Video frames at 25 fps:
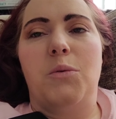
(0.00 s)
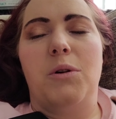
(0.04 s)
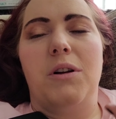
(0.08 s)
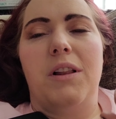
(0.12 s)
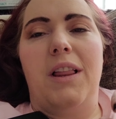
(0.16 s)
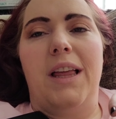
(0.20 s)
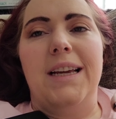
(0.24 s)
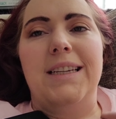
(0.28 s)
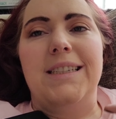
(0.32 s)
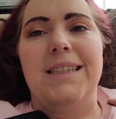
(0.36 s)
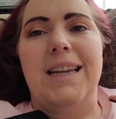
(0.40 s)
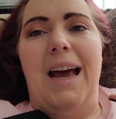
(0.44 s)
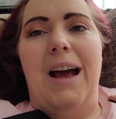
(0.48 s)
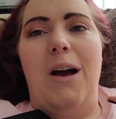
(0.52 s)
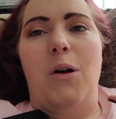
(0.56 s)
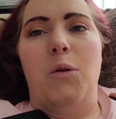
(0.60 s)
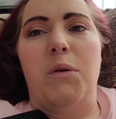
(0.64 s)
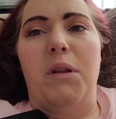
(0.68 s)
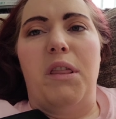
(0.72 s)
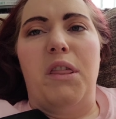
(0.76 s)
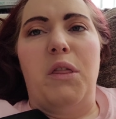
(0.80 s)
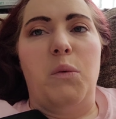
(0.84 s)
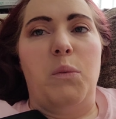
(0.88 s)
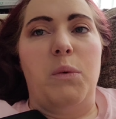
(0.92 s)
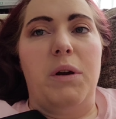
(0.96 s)
So we're like
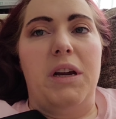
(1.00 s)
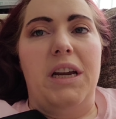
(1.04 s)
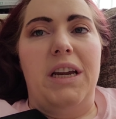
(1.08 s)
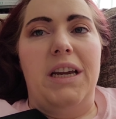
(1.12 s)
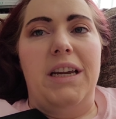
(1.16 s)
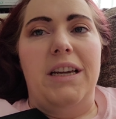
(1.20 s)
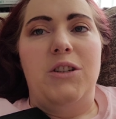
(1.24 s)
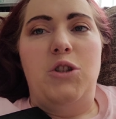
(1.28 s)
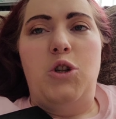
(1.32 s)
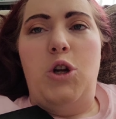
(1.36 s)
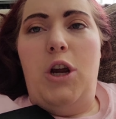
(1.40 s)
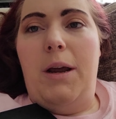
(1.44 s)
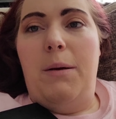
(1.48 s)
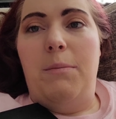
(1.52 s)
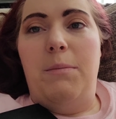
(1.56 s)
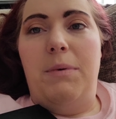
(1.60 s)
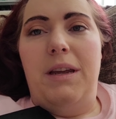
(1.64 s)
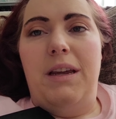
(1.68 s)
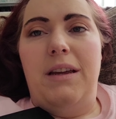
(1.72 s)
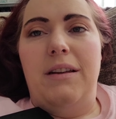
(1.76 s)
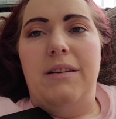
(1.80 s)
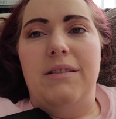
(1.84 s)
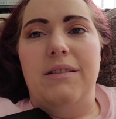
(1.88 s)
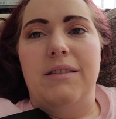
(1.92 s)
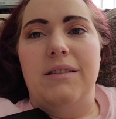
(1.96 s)
down three
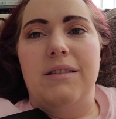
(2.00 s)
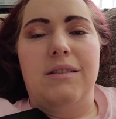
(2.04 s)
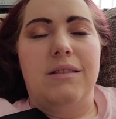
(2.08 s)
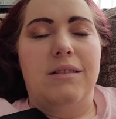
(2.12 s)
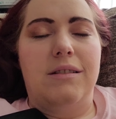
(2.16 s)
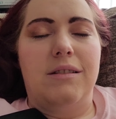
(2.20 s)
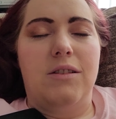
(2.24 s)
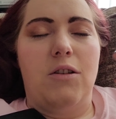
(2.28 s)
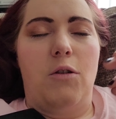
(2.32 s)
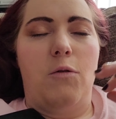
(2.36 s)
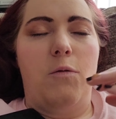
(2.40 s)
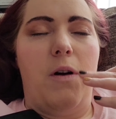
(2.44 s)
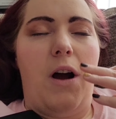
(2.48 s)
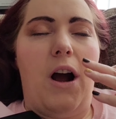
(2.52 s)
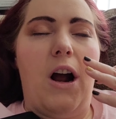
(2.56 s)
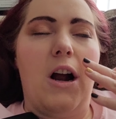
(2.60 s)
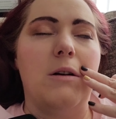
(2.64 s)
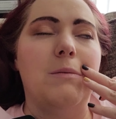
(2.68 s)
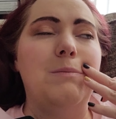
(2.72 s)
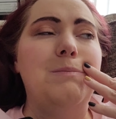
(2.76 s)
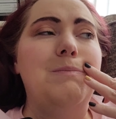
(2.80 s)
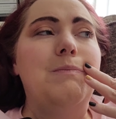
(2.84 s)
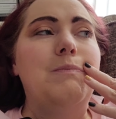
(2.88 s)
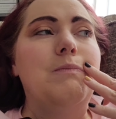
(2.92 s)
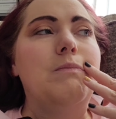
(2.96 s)
champions so
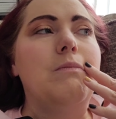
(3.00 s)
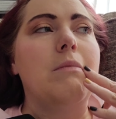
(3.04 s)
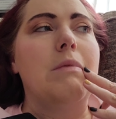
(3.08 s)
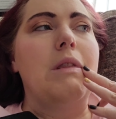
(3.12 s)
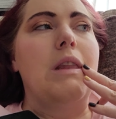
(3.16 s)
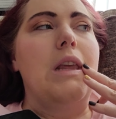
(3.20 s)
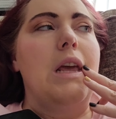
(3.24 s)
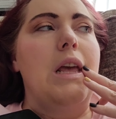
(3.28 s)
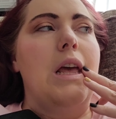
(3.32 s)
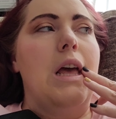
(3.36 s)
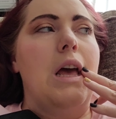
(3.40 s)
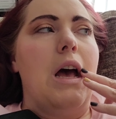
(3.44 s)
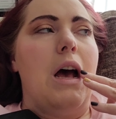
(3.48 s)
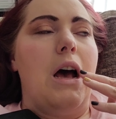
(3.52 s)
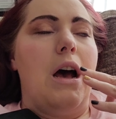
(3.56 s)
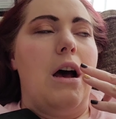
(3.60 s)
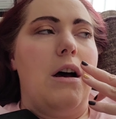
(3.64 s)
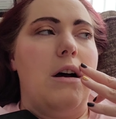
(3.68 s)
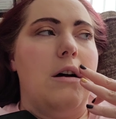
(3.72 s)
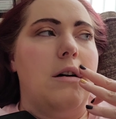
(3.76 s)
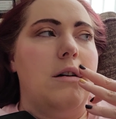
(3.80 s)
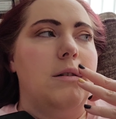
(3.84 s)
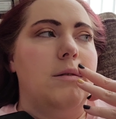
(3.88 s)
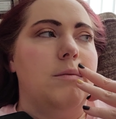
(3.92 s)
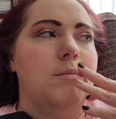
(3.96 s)
far.
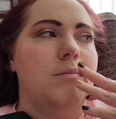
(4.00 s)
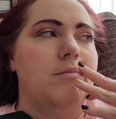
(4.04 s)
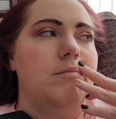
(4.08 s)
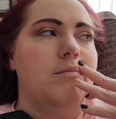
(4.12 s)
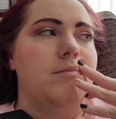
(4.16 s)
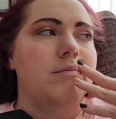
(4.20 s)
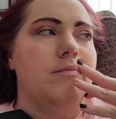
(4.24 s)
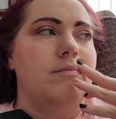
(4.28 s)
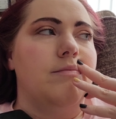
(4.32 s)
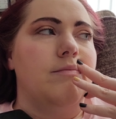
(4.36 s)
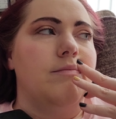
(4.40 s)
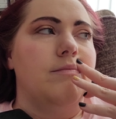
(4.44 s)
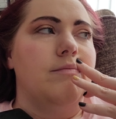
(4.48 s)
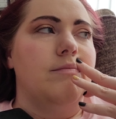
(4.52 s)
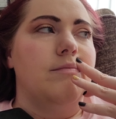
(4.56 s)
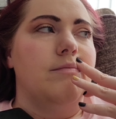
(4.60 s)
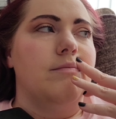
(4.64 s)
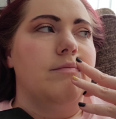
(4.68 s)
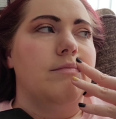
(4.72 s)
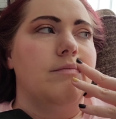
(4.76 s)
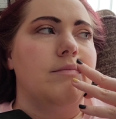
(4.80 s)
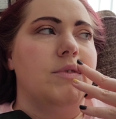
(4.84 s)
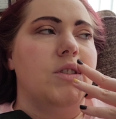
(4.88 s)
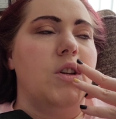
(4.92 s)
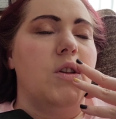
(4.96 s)
Um,
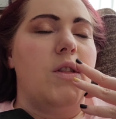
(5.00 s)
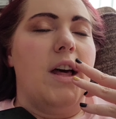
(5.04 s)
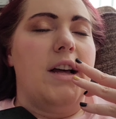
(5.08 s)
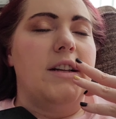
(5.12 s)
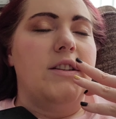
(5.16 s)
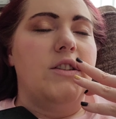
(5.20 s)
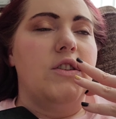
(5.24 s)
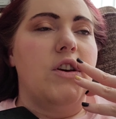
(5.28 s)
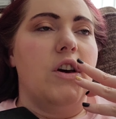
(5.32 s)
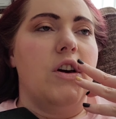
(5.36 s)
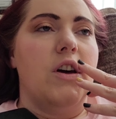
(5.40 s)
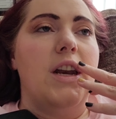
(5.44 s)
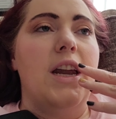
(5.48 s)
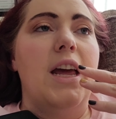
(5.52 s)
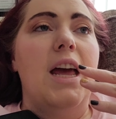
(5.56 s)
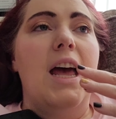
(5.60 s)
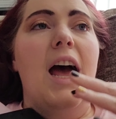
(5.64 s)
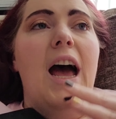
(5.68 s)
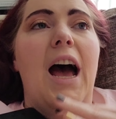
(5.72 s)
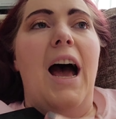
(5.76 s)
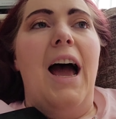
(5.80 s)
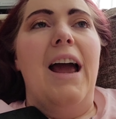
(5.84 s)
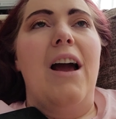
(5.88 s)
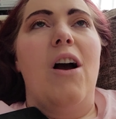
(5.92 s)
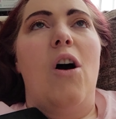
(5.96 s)
so that's good.
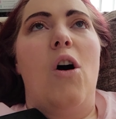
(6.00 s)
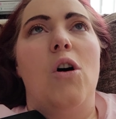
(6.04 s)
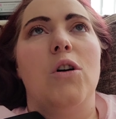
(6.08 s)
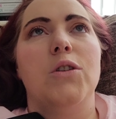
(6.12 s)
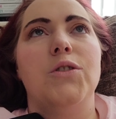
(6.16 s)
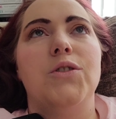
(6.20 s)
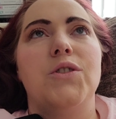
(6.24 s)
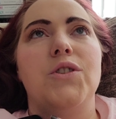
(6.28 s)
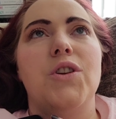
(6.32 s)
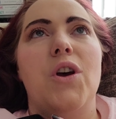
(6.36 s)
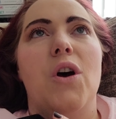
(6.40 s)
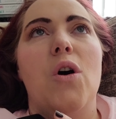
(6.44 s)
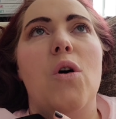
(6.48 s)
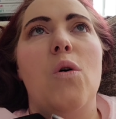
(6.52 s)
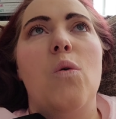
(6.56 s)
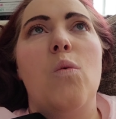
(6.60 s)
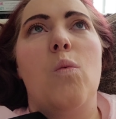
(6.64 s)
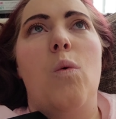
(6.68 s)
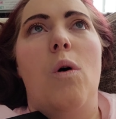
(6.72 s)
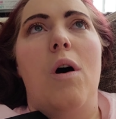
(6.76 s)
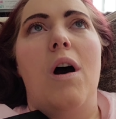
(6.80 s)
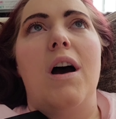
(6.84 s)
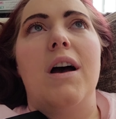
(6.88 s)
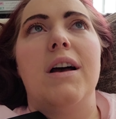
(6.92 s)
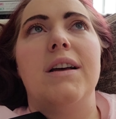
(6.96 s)
I also
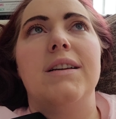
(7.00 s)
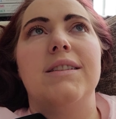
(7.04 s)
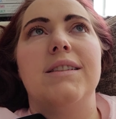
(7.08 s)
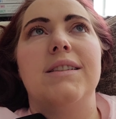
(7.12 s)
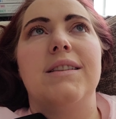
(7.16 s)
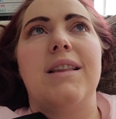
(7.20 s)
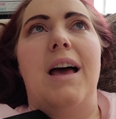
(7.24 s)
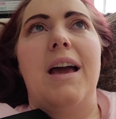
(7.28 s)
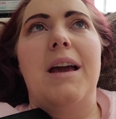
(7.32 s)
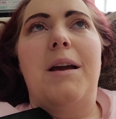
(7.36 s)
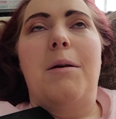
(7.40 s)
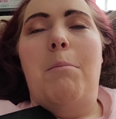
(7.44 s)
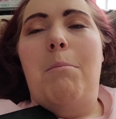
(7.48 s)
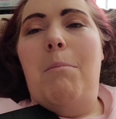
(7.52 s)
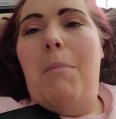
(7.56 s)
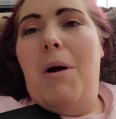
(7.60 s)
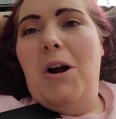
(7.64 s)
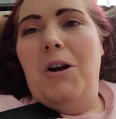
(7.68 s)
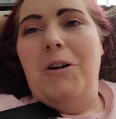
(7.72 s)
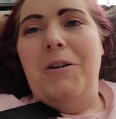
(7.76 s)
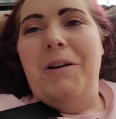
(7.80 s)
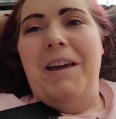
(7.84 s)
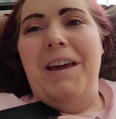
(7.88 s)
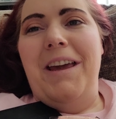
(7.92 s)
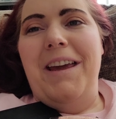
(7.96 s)
was like
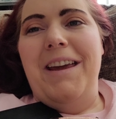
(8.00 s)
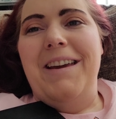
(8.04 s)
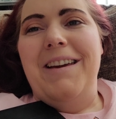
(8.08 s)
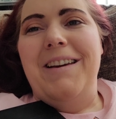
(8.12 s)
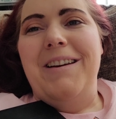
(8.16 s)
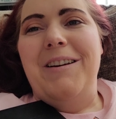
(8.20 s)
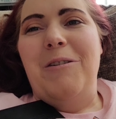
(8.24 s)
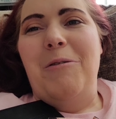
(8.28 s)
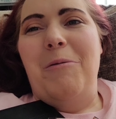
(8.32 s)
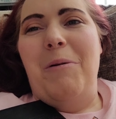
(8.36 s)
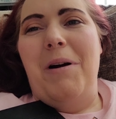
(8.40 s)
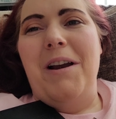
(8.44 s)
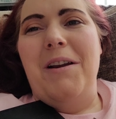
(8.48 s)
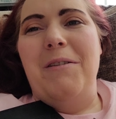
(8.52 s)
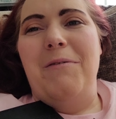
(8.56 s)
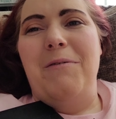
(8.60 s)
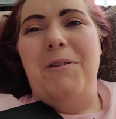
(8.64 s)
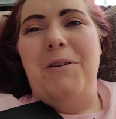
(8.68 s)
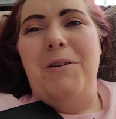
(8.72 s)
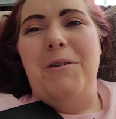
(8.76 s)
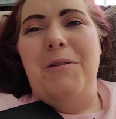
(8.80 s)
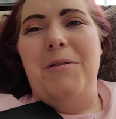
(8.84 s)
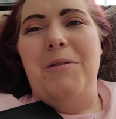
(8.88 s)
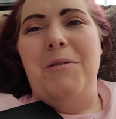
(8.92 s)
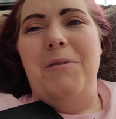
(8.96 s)
marking quite a
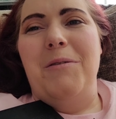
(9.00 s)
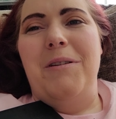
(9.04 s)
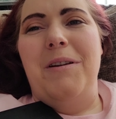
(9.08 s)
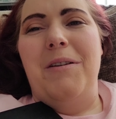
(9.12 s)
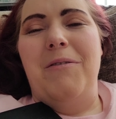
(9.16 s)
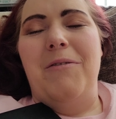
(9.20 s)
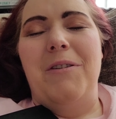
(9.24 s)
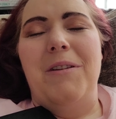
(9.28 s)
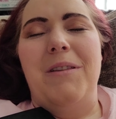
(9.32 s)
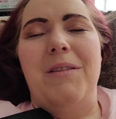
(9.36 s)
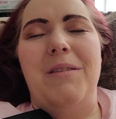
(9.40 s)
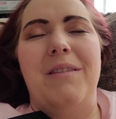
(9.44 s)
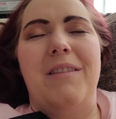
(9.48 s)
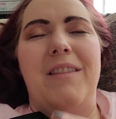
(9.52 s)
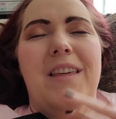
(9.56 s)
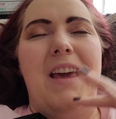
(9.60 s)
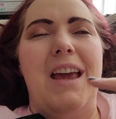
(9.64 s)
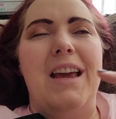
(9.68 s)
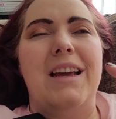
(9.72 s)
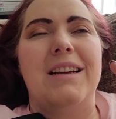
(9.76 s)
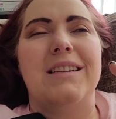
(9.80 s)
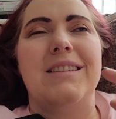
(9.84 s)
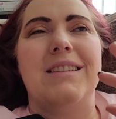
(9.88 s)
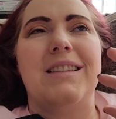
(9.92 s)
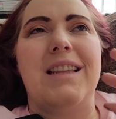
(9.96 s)
few different
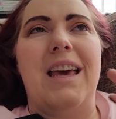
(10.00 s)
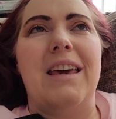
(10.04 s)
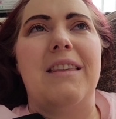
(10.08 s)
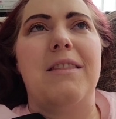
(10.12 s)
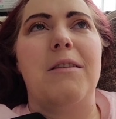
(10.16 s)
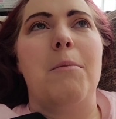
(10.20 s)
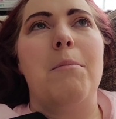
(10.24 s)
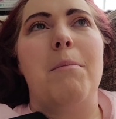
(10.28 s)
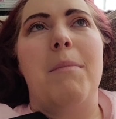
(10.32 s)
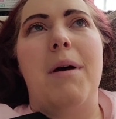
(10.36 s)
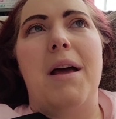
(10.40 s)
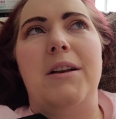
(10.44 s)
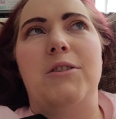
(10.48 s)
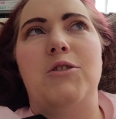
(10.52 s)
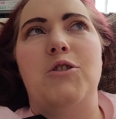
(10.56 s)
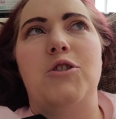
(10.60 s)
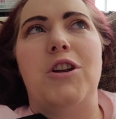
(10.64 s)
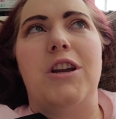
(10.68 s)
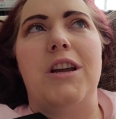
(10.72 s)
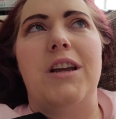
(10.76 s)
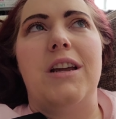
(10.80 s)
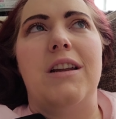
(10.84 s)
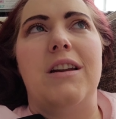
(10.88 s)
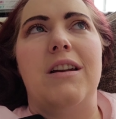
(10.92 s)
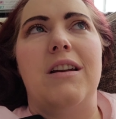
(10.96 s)
things, like the
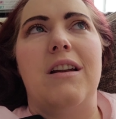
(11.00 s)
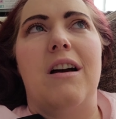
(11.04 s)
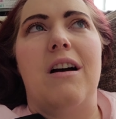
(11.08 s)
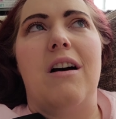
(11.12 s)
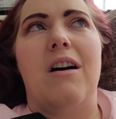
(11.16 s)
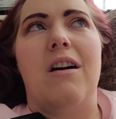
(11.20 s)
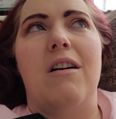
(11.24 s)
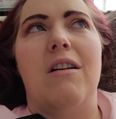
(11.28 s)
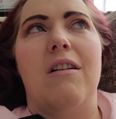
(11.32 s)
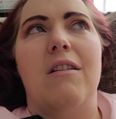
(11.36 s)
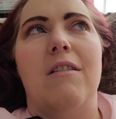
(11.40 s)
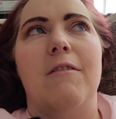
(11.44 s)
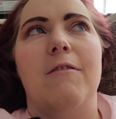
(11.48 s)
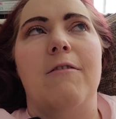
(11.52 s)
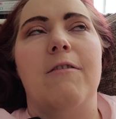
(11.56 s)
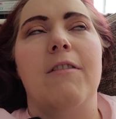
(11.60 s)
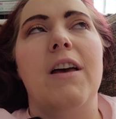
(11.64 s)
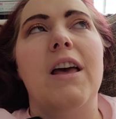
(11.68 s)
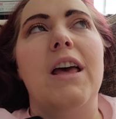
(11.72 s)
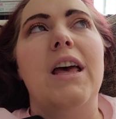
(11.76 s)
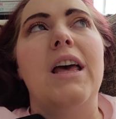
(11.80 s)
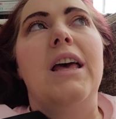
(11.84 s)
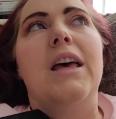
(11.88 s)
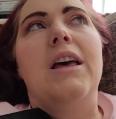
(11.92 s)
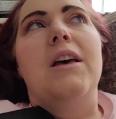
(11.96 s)
mention of
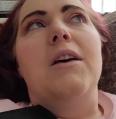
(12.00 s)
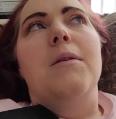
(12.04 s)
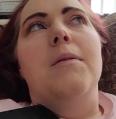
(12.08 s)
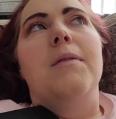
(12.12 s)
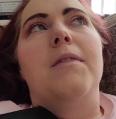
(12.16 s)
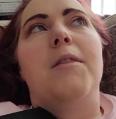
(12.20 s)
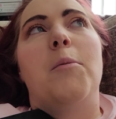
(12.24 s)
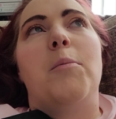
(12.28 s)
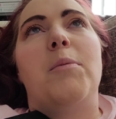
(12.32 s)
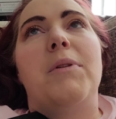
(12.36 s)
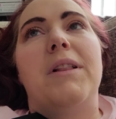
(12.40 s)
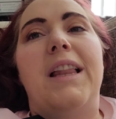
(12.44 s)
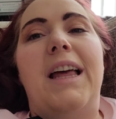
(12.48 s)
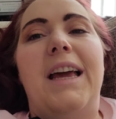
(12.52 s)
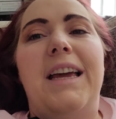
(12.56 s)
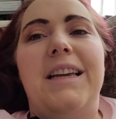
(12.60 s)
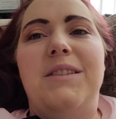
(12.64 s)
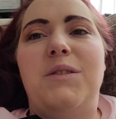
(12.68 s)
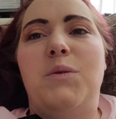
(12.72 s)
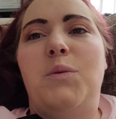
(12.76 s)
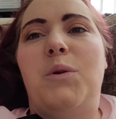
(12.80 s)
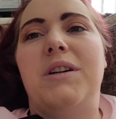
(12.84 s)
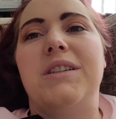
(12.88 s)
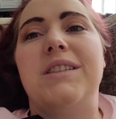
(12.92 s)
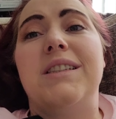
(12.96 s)
the
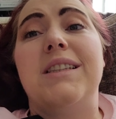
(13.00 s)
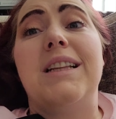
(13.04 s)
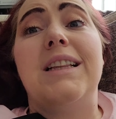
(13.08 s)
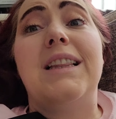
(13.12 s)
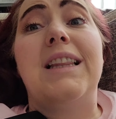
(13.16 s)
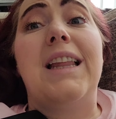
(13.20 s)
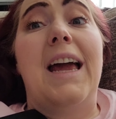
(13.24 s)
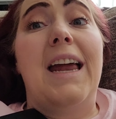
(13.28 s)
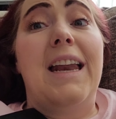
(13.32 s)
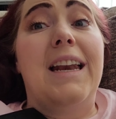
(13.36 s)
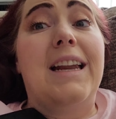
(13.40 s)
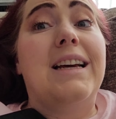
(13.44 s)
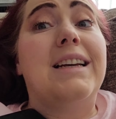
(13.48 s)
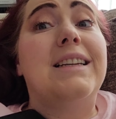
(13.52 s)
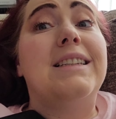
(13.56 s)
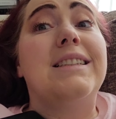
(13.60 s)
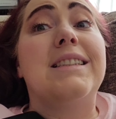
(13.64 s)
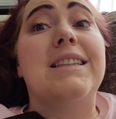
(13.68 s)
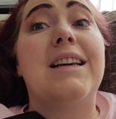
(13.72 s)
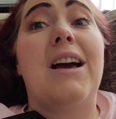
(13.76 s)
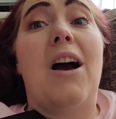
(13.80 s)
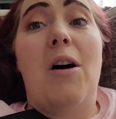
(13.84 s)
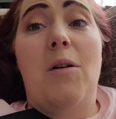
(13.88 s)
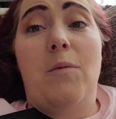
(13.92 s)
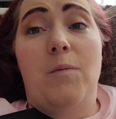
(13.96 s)
place where
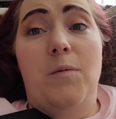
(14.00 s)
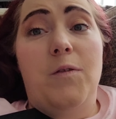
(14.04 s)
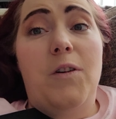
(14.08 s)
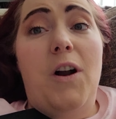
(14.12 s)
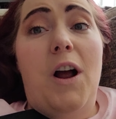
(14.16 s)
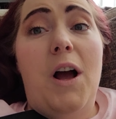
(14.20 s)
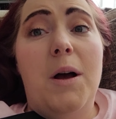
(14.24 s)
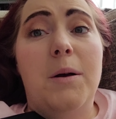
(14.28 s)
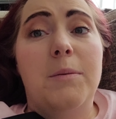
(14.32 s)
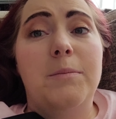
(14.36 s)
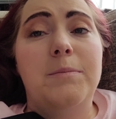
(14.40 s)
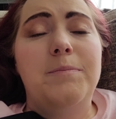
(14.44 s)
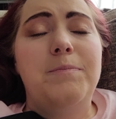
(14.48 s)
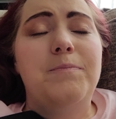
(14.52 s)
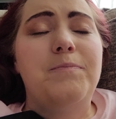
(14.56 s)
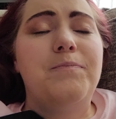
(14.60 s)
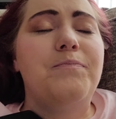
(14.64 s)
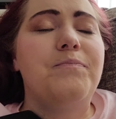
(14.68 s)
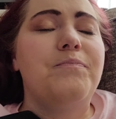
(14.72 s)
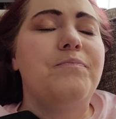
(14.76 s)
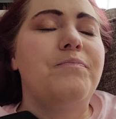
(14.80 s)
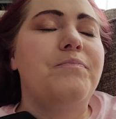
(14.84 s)
Celaena's come from